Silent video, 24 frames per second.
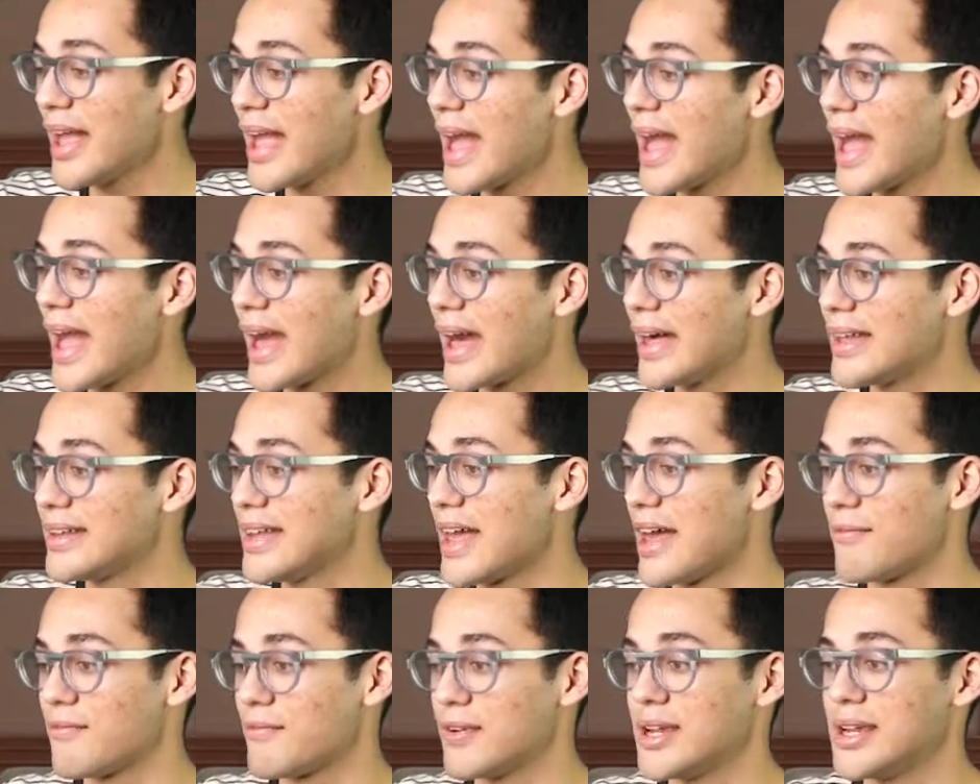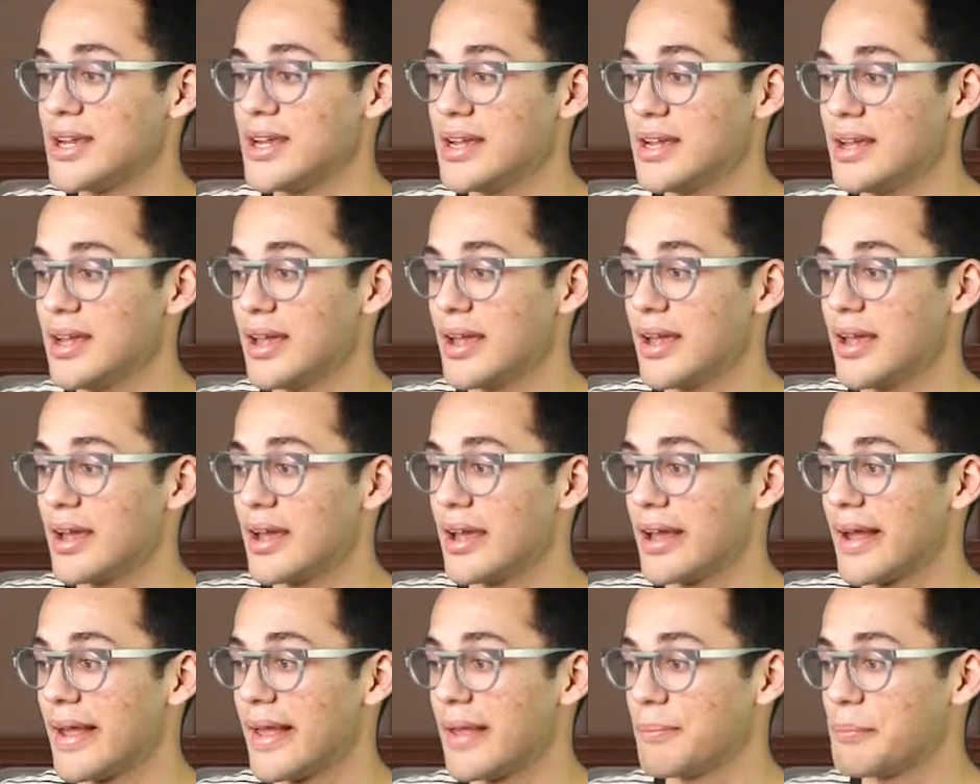And every
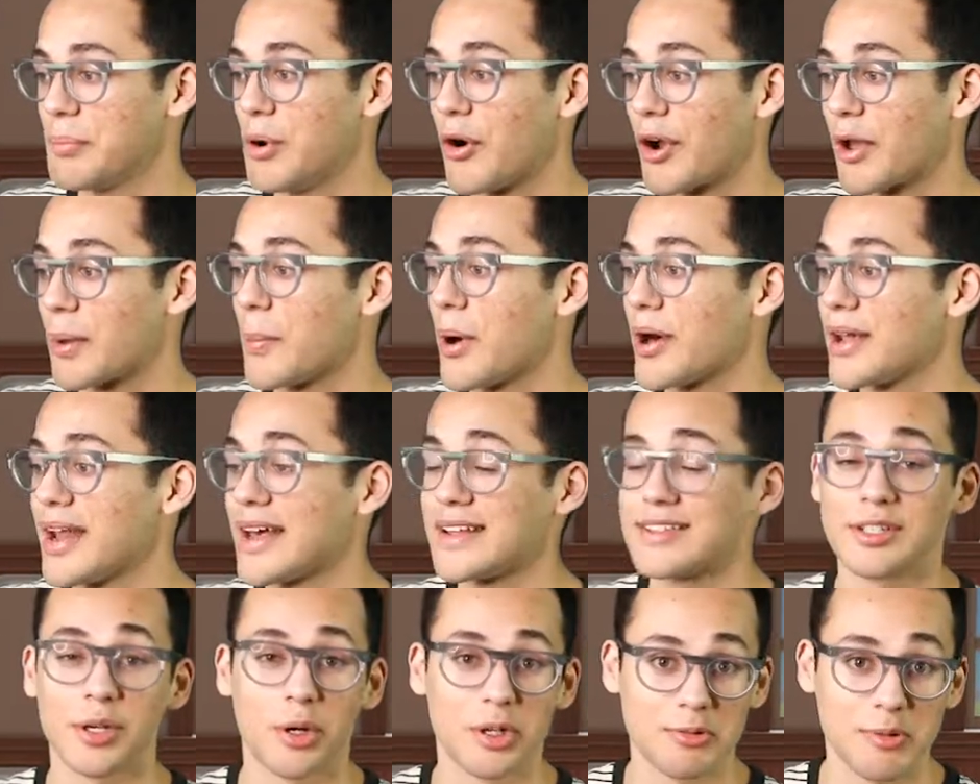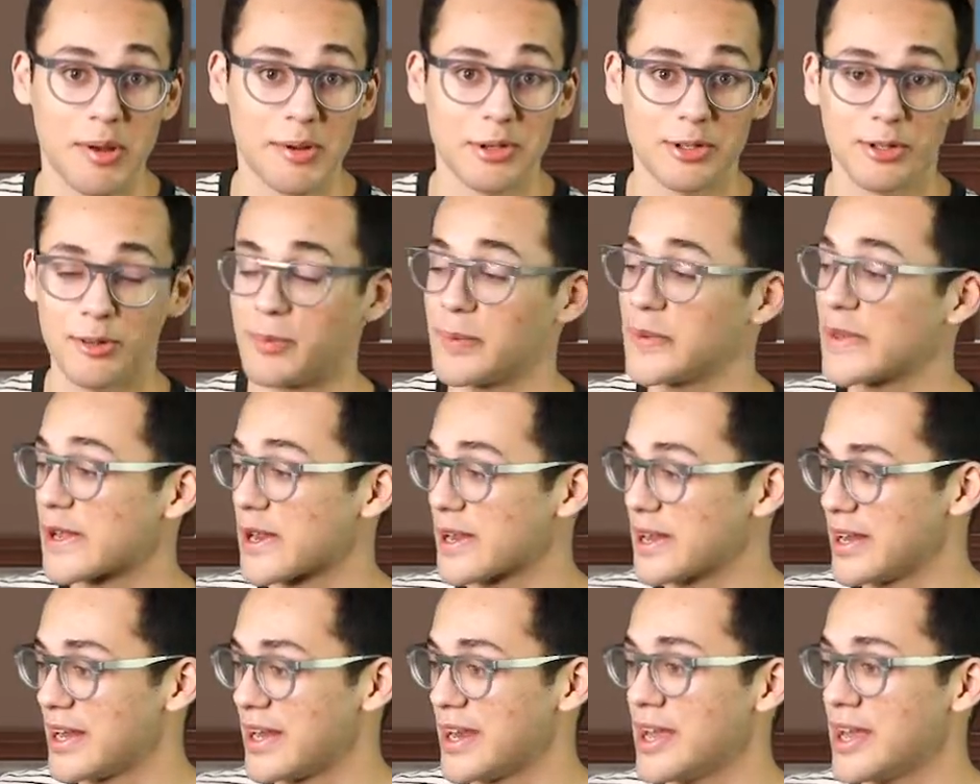Pokemon has their own special ability.